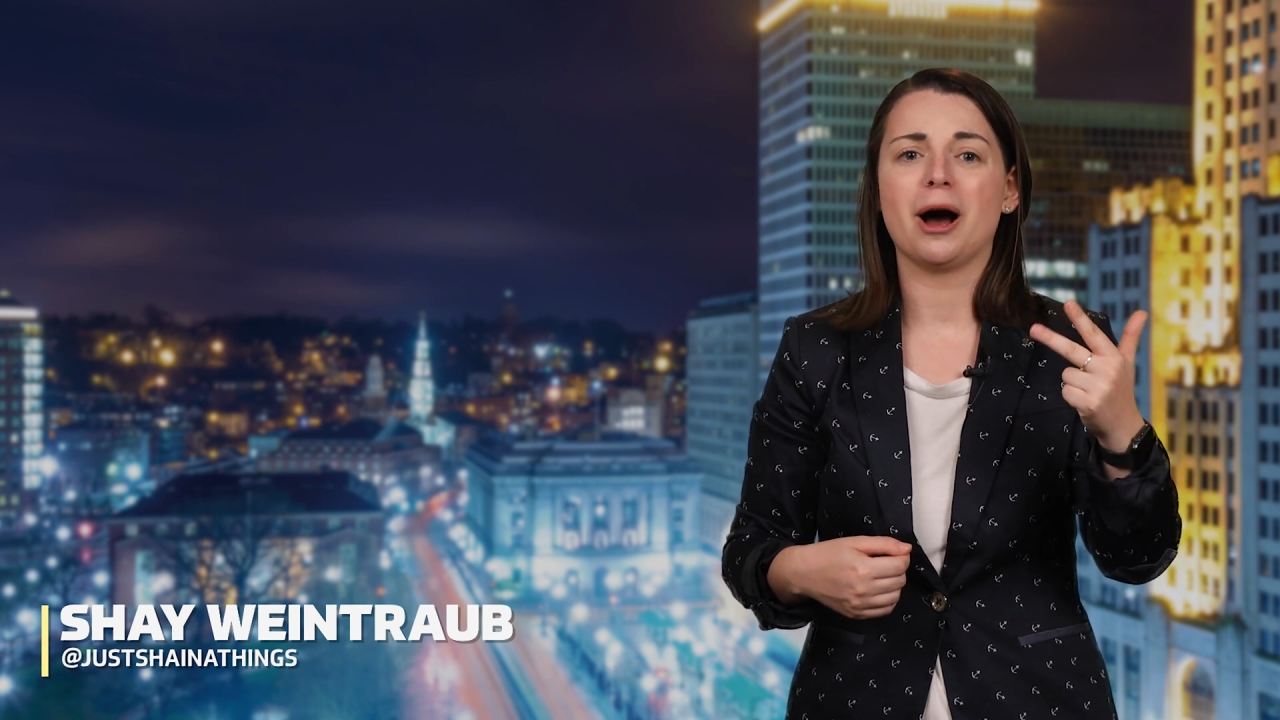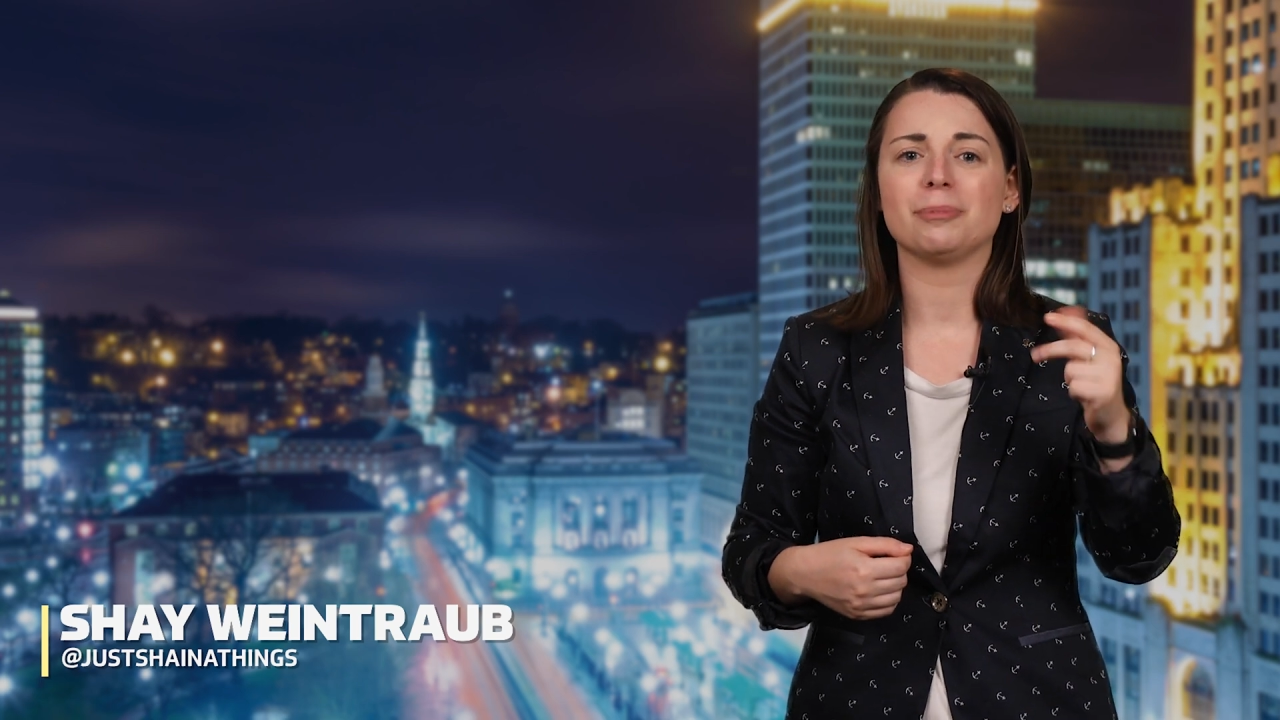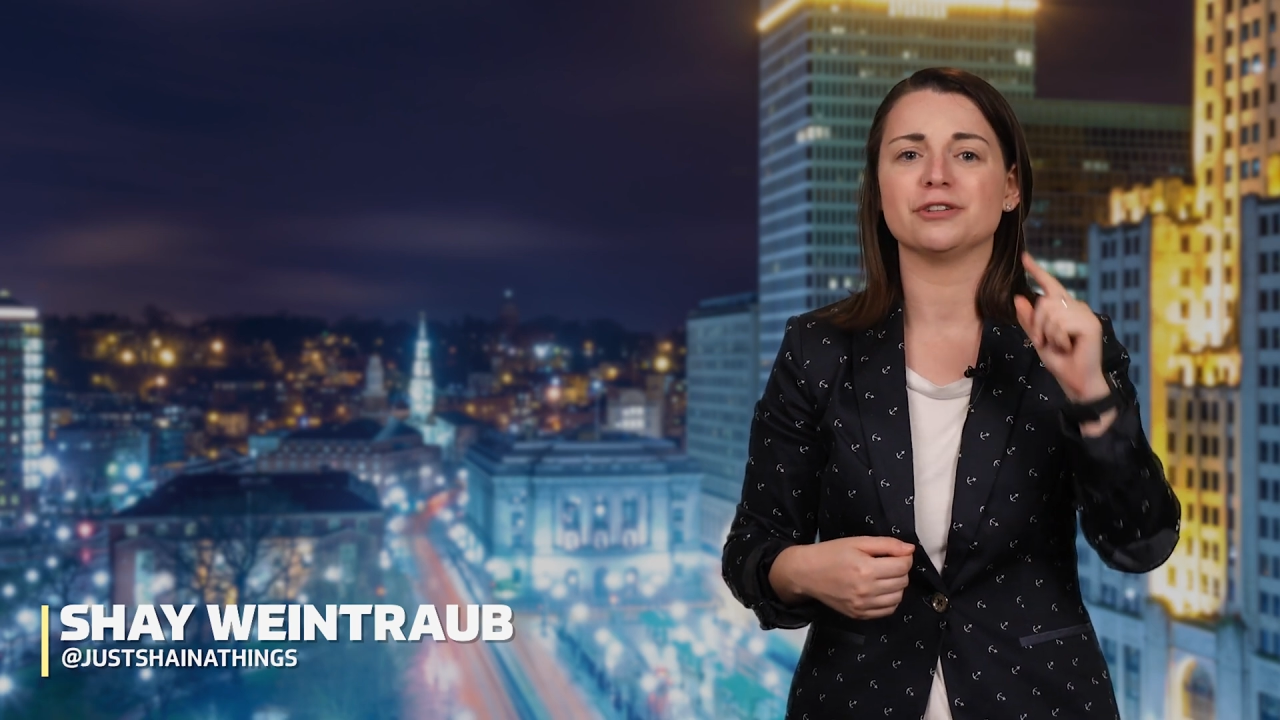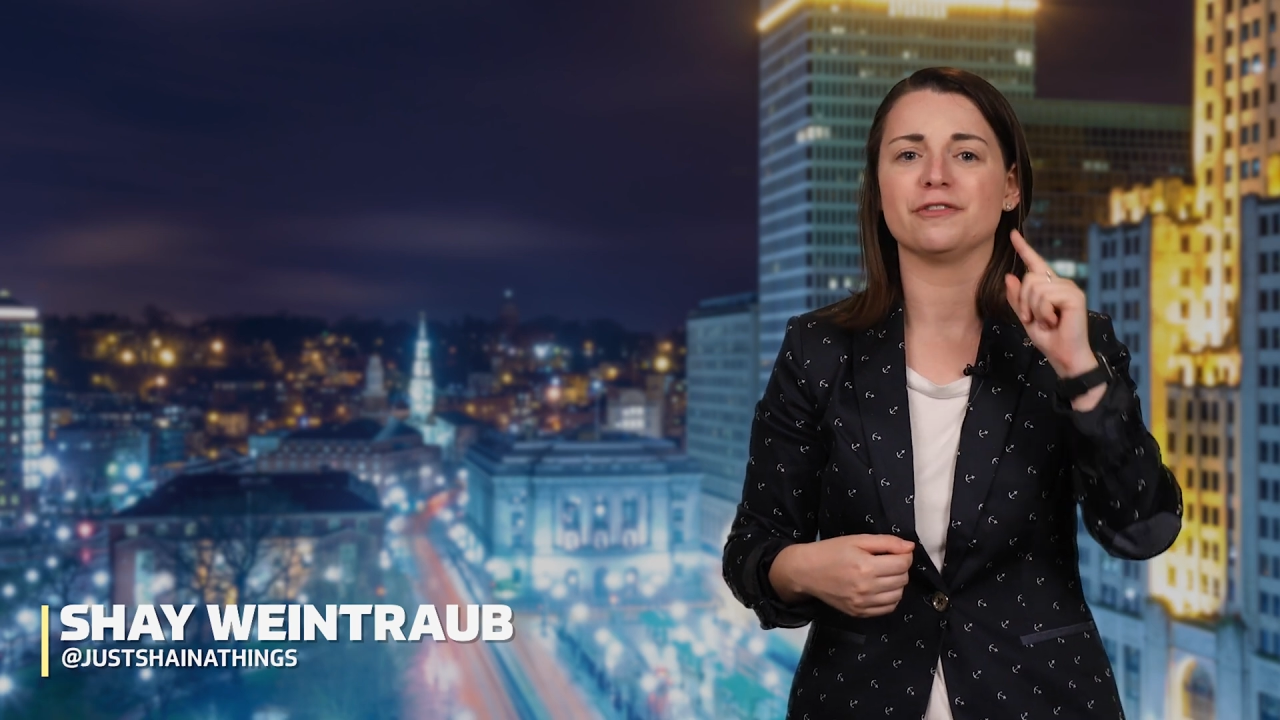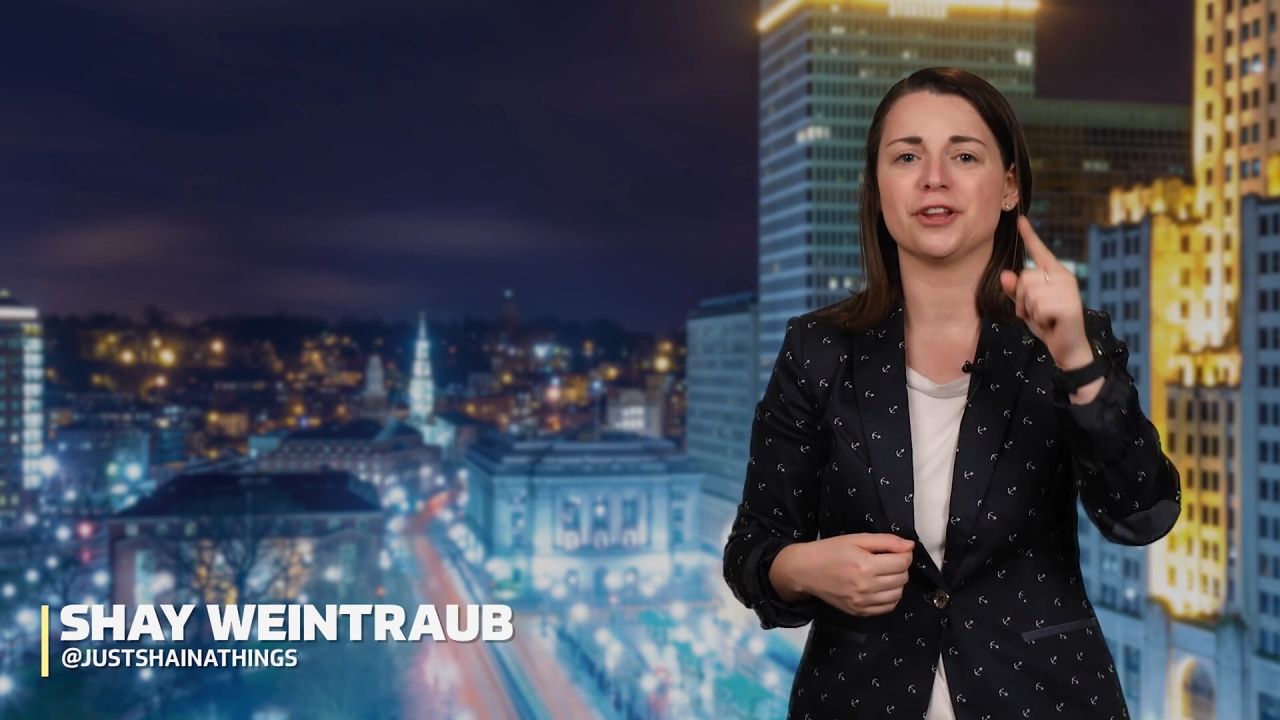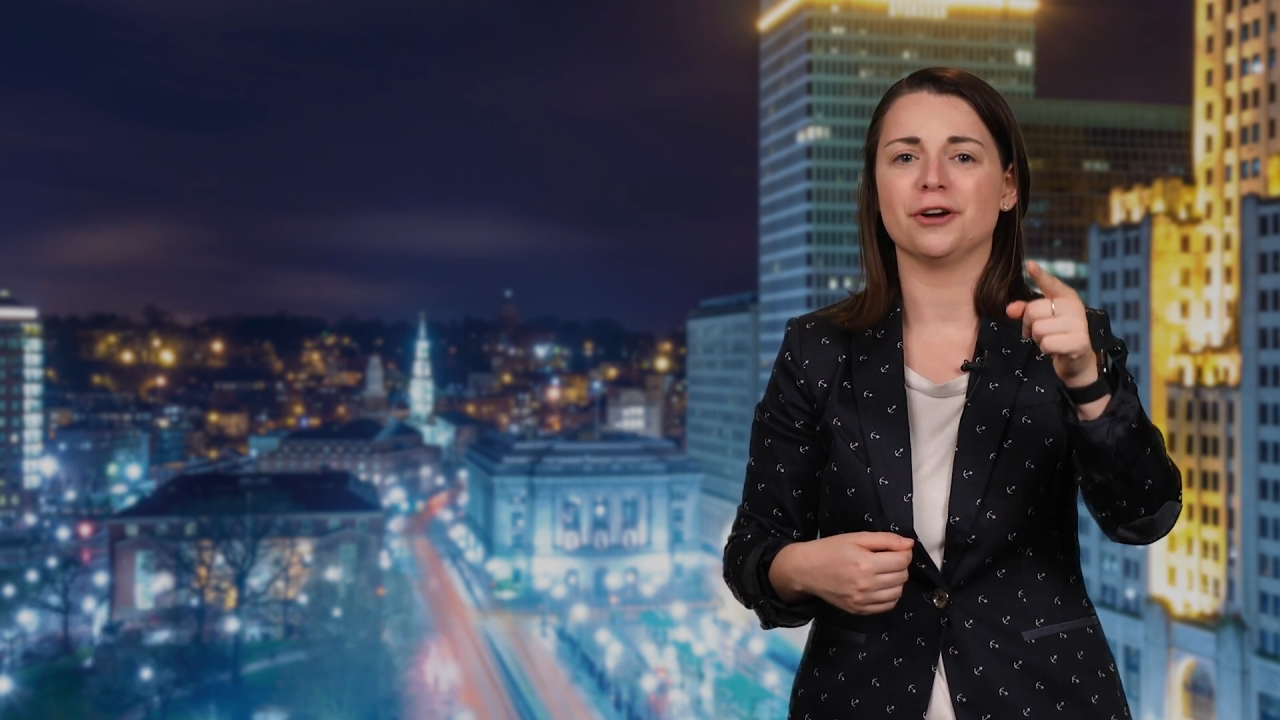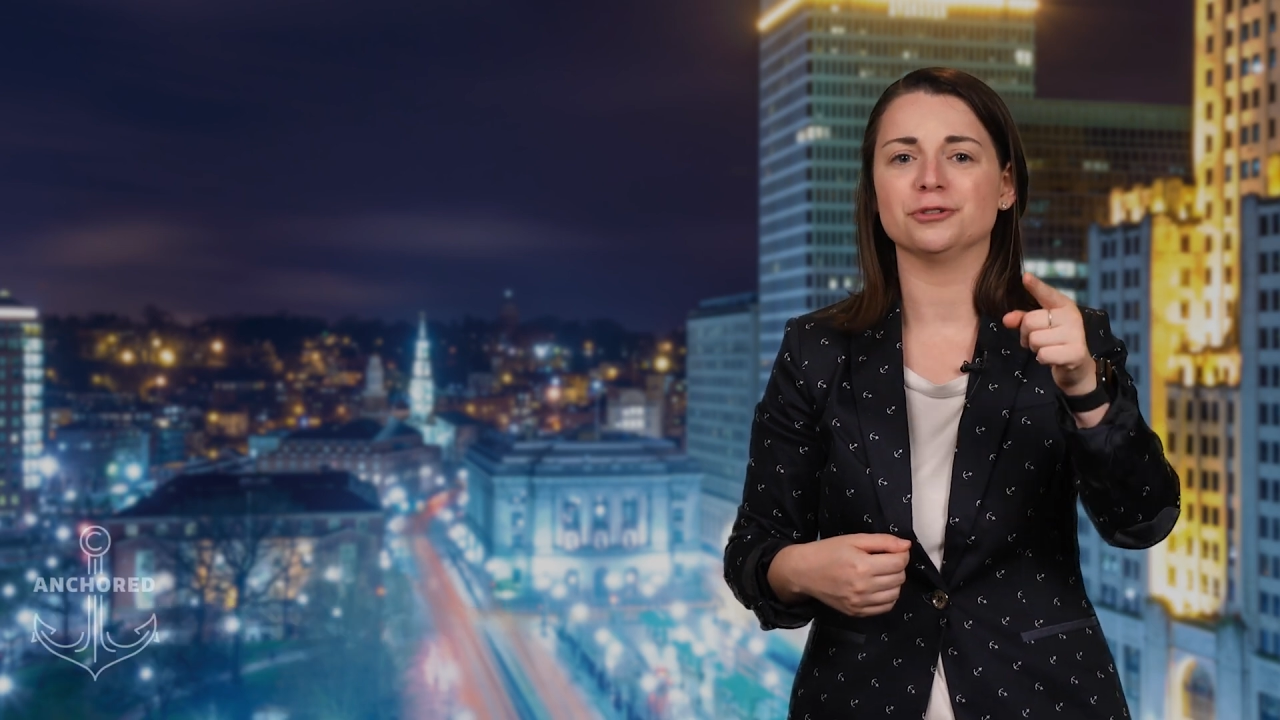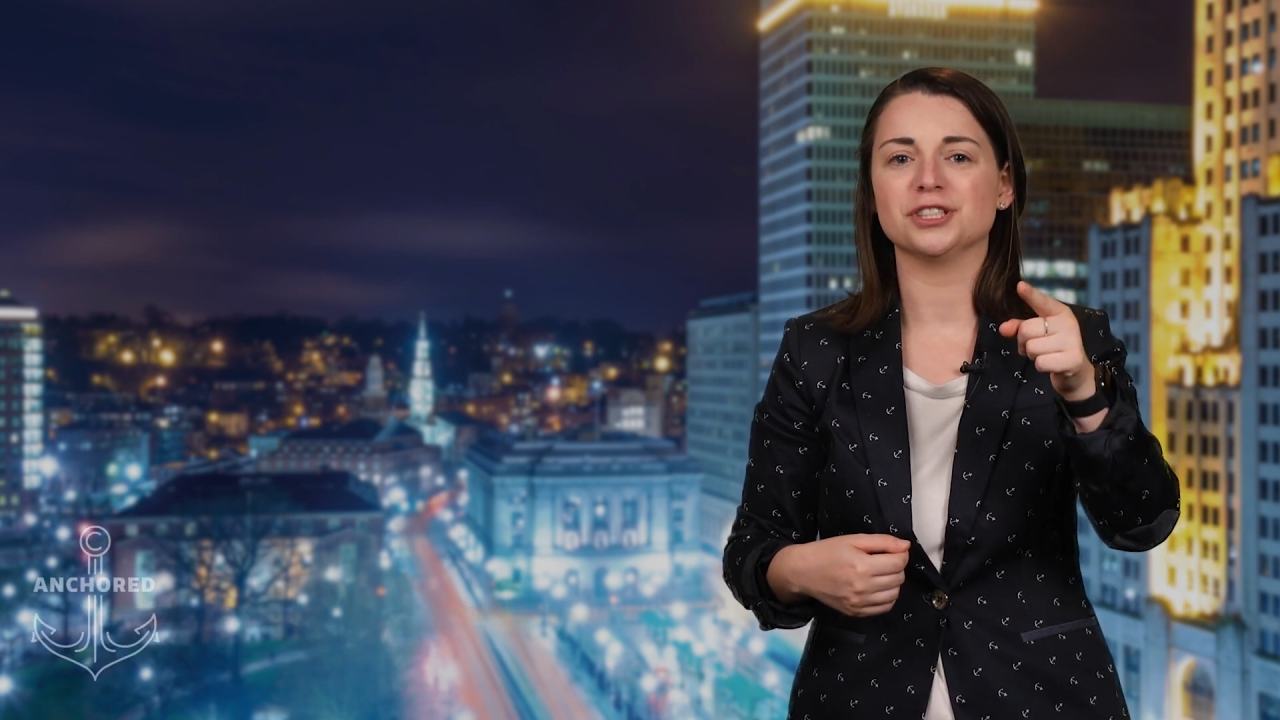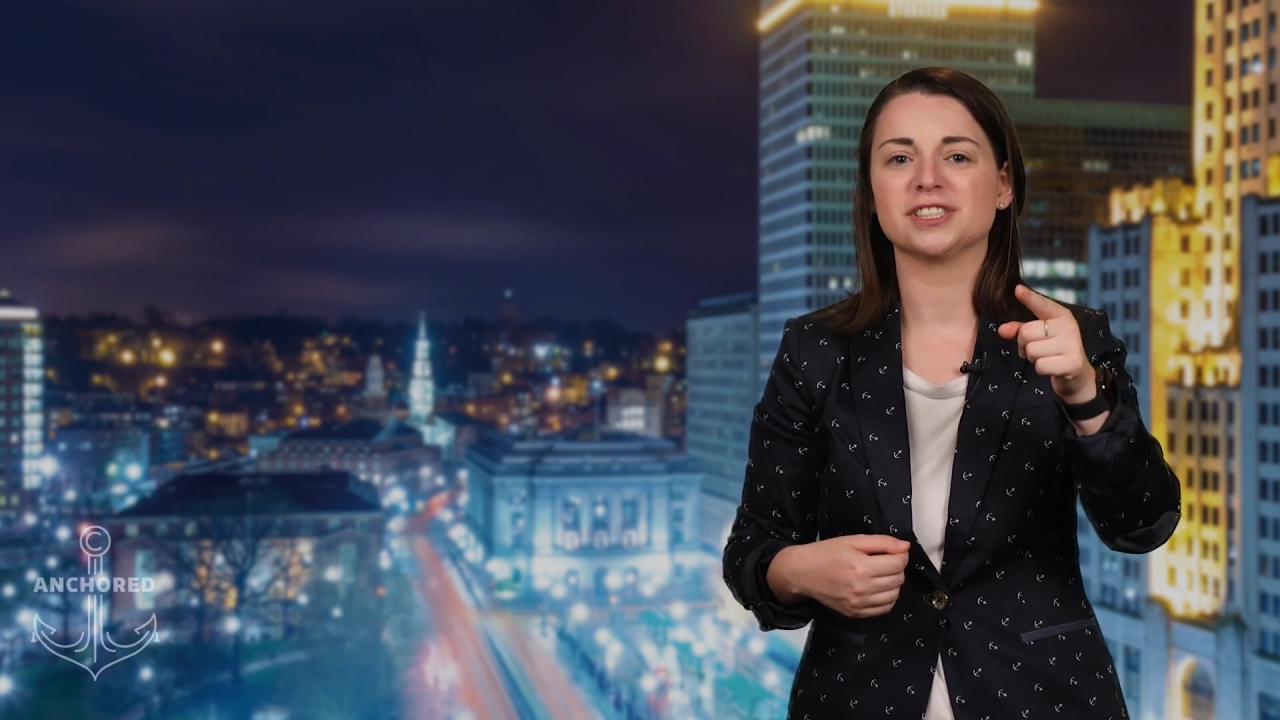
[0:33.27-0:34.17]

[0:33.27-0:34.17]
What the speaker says: option for the Ocean